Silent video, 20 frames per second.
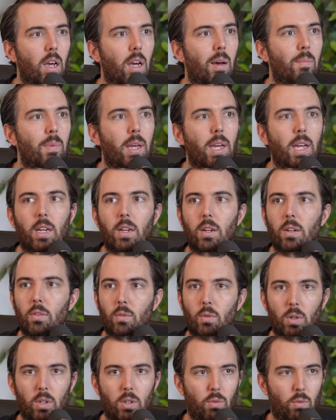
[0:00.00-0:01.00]
I'm like,
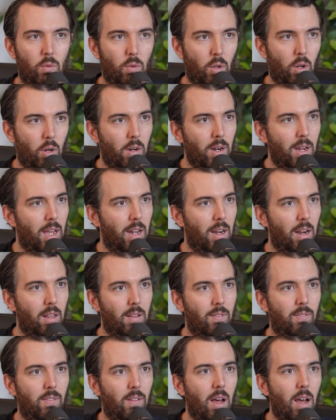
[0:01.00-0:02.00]
we're learning it on
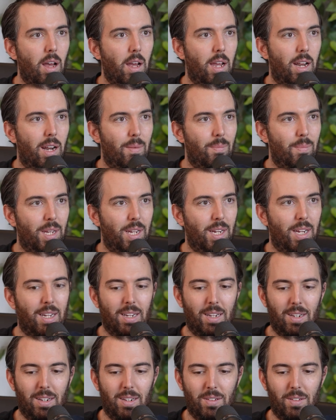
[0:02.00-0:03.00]
the fly, and I'm
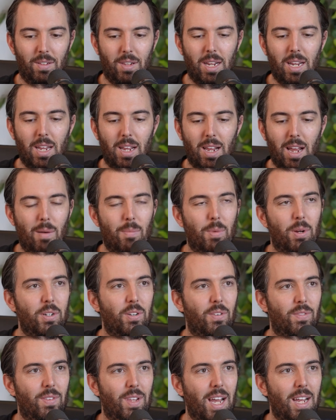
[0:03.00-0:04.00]
like thinking, how
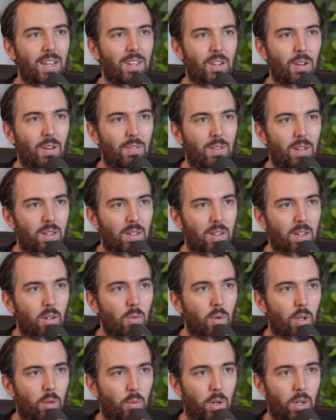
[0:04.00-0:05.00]
much of that do you have to
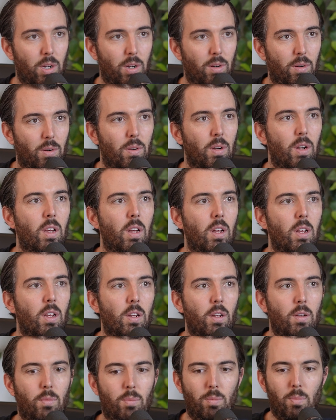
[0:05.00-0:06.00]
deal with, where
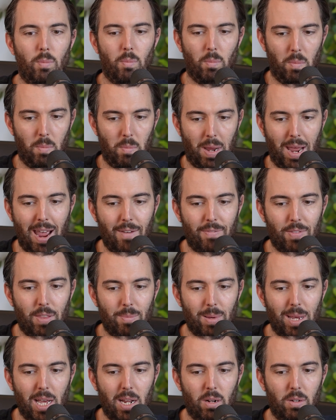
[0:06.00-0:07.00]
half the
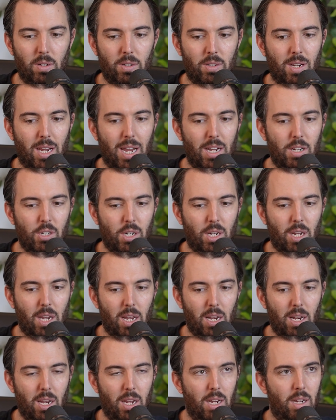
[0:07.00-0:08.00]
battle is
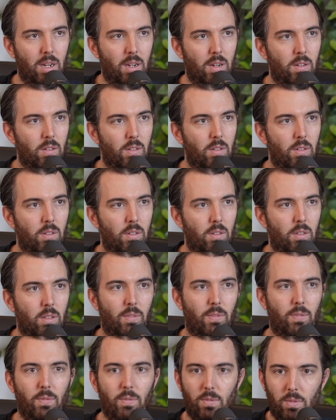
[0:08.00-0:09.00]
educating
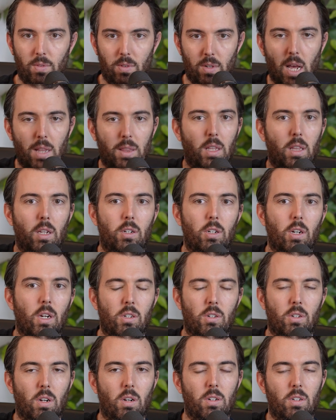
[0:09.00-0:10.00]
not that the
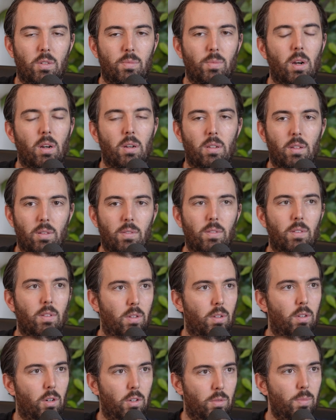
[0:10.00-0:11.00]
judges aren't smart,
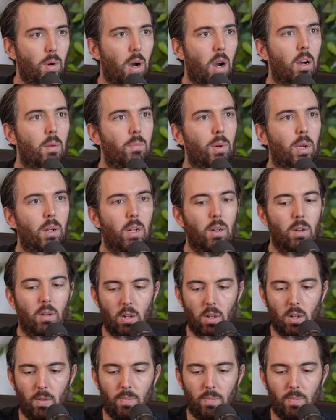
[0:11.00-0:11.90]
they're smart, but